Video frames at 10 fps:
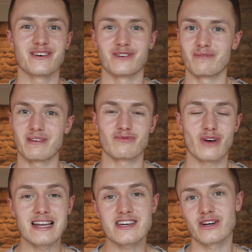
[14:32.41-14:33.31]
It would have been
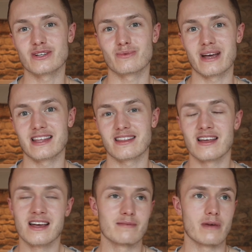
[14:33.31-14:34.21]
really good
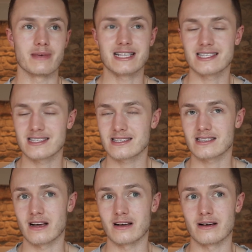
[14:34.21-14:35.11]
with maybe
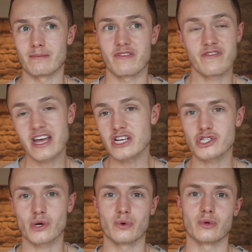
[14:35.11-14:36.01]
some
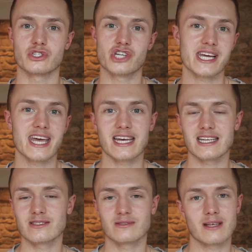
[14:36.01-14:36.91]
fish or
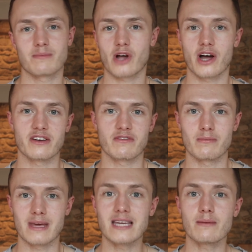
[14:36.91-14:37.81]
chicken, some kind of
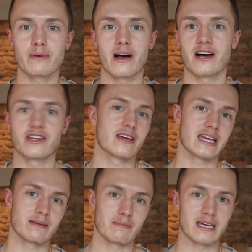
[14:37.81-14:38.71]
meat, but I don't
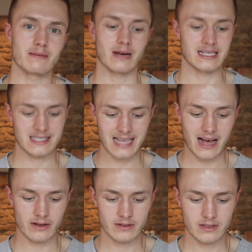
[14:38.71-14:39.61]
eat meat
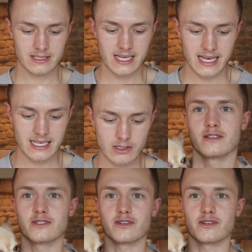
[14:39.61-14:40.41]
myself. Ziggy